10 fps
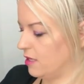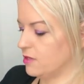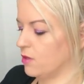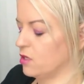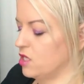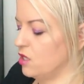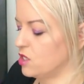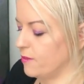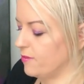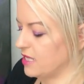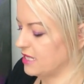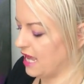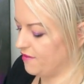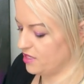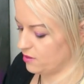So we've got two jumping
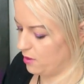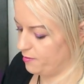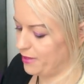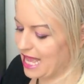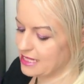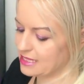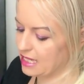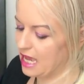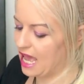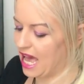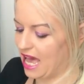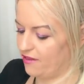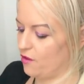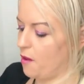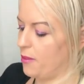together, so we best
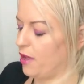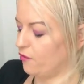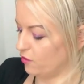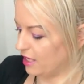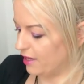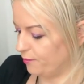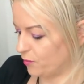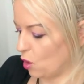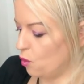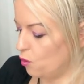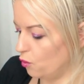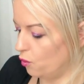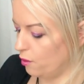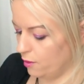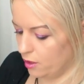have both of them. Ooh,
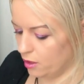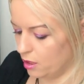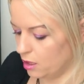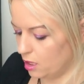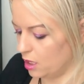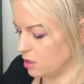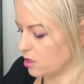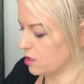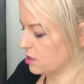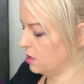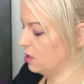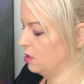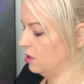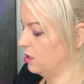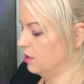interesting.
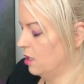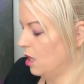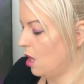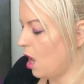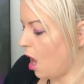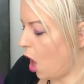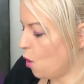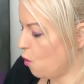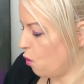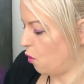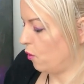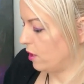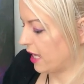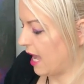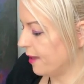Ooh,
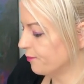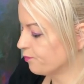okay.